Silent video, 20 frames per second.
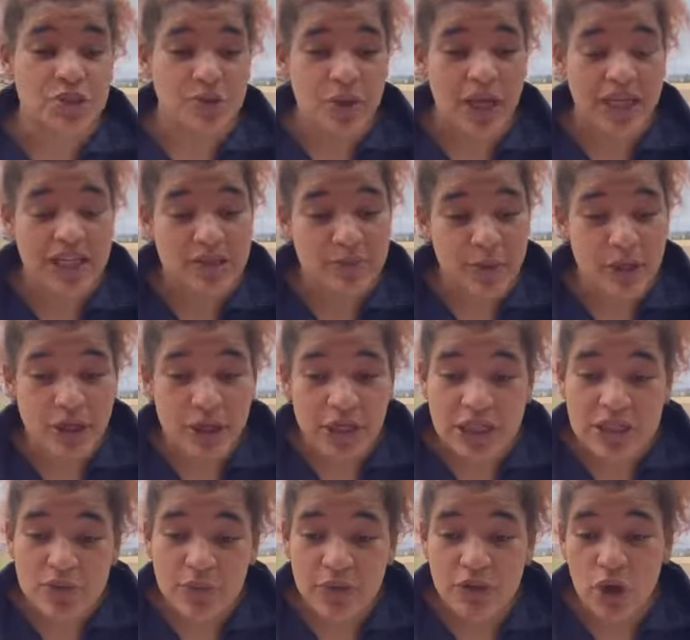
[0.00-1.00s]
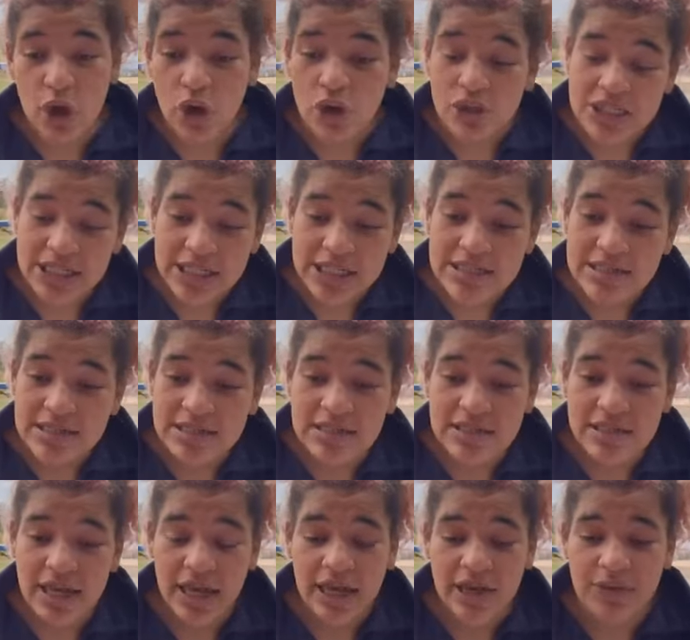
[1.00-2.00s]
experience with the audience,
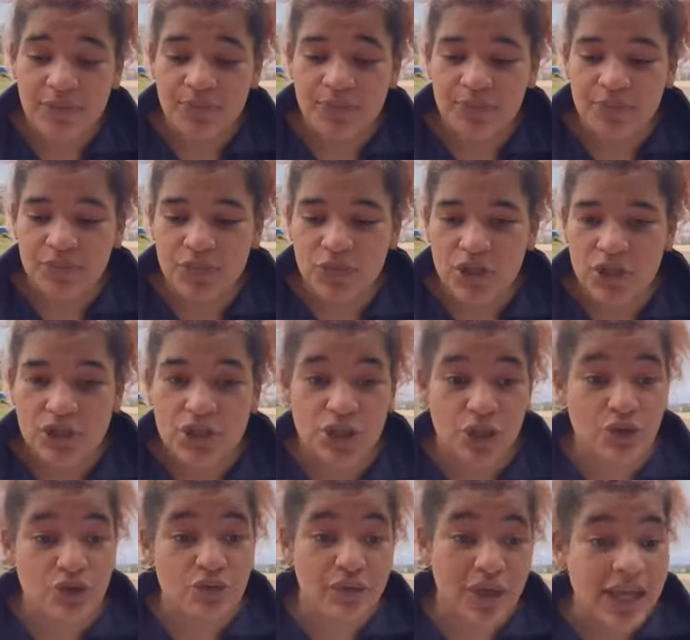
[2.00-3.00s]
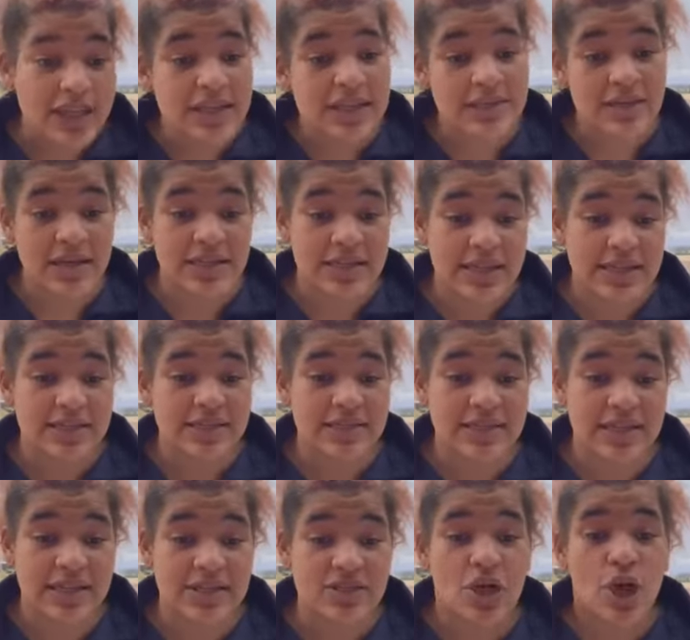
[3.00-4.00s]
to create these
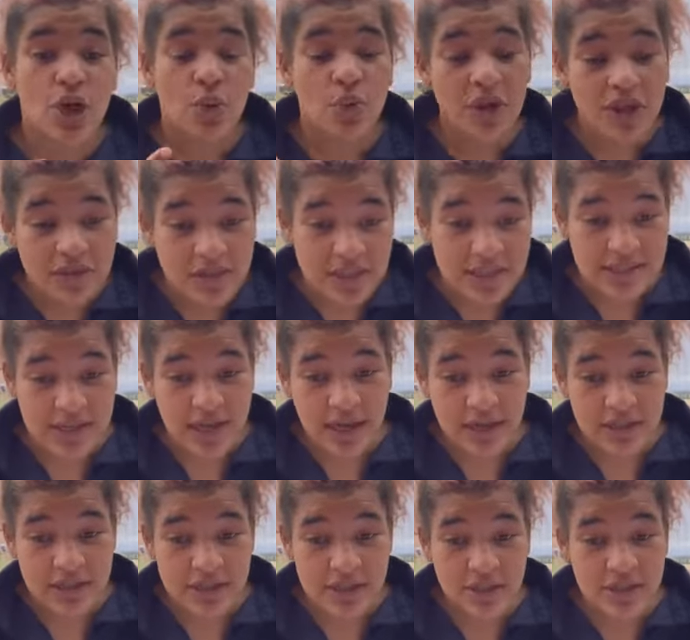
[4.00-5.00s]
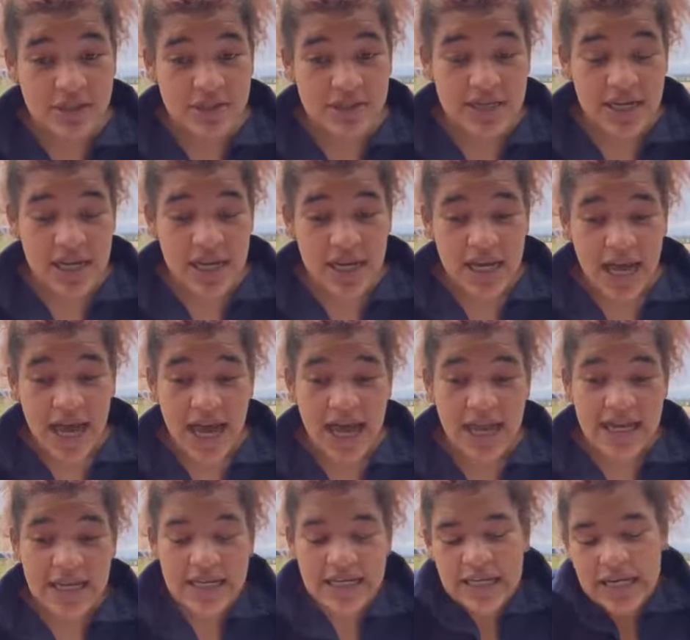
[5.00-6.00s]
identities with these actors.
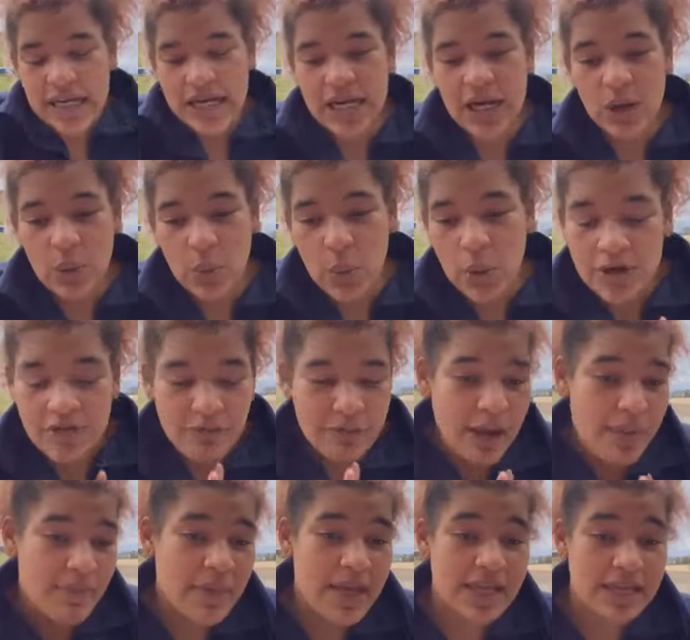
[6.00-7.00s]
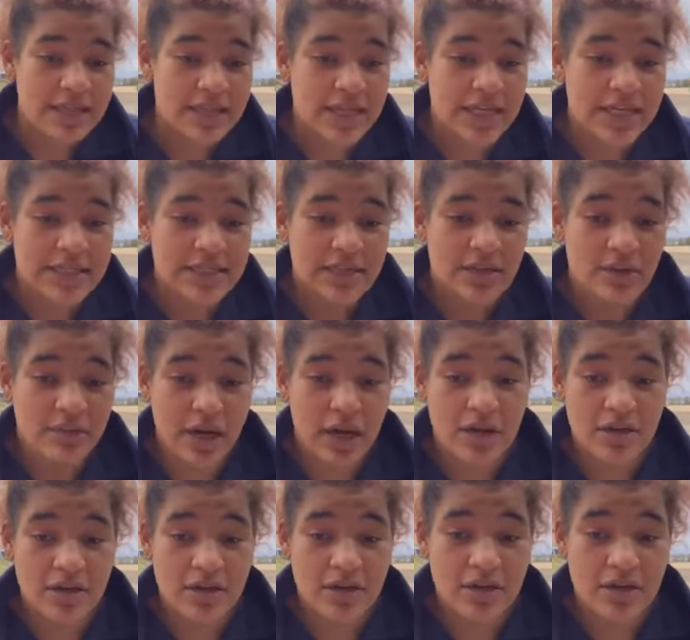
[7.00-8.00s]
And one of my main things in a rehearsal
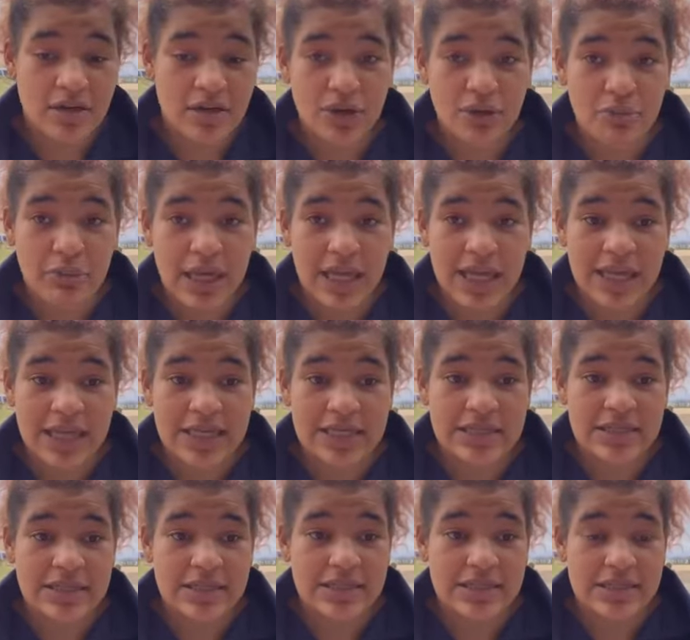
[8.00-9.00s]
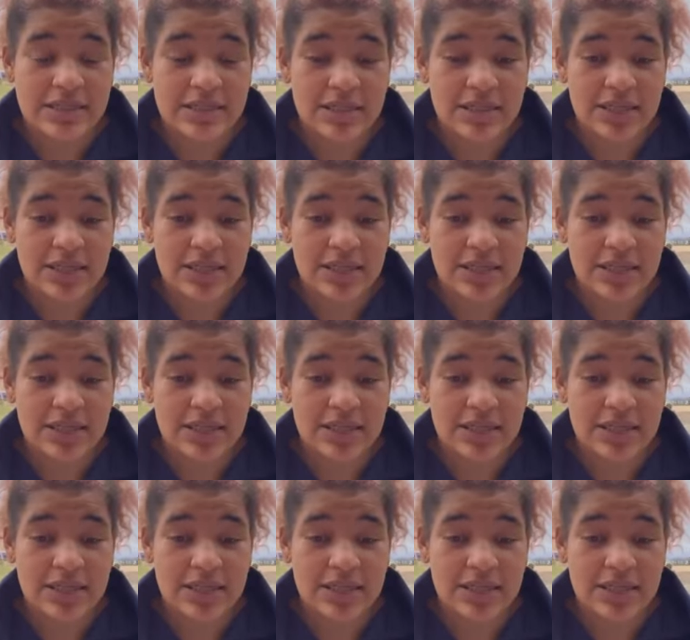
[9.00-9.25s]
room is